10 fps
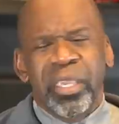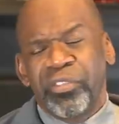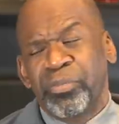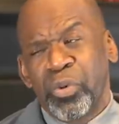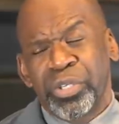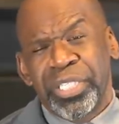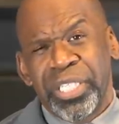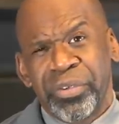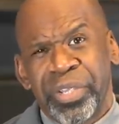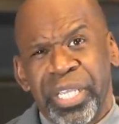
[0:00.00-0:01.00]
If more
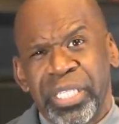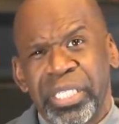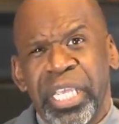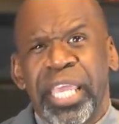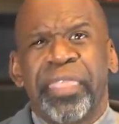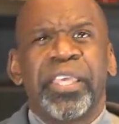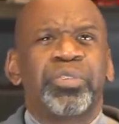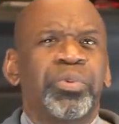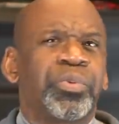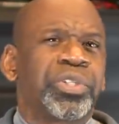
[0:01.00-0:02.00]
serious,
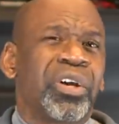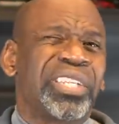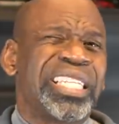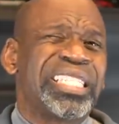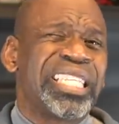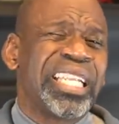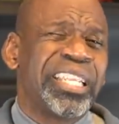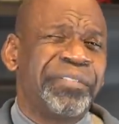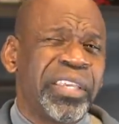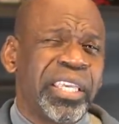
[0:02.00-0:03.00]
this would result in
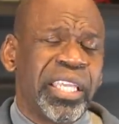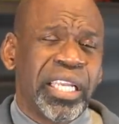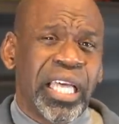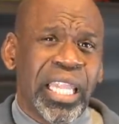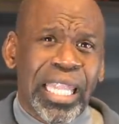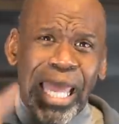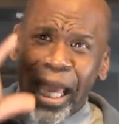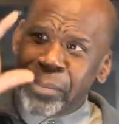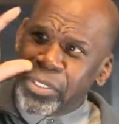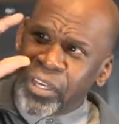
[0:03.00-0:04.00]
significant
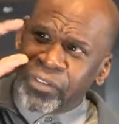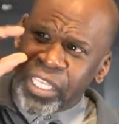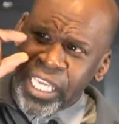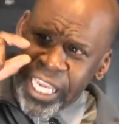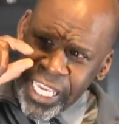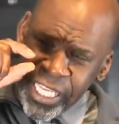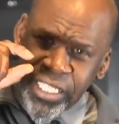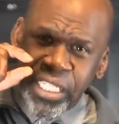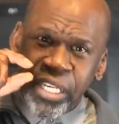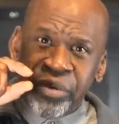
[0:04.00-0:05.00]
collapse of the
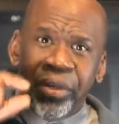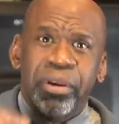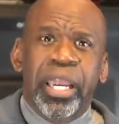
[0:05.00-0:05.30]
anterior